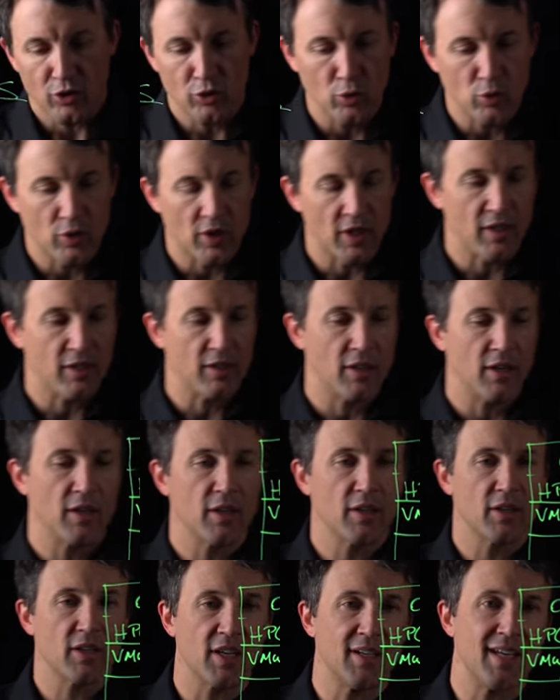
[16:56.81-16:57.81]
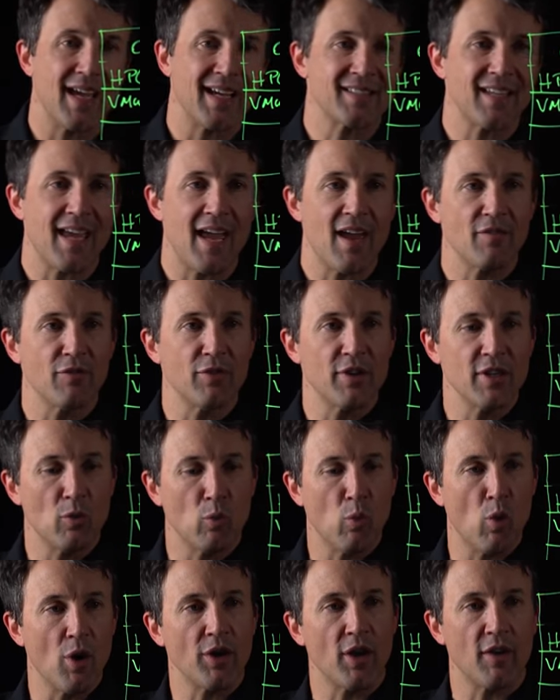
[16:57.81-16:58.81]
you can connect every
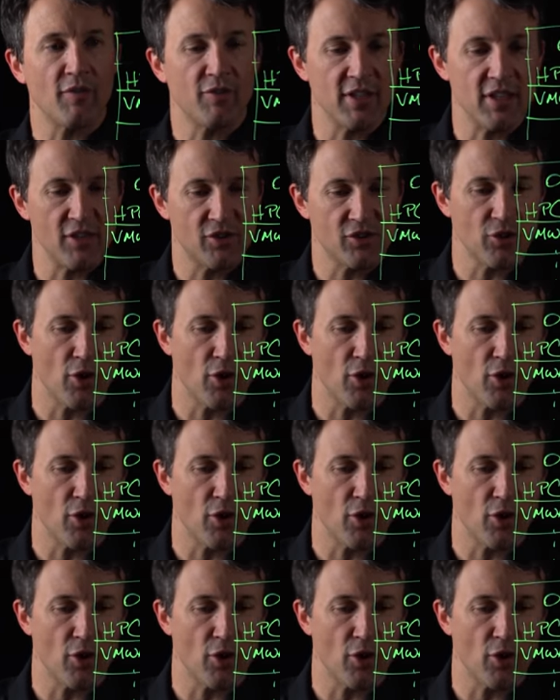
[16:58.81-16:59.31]
one of these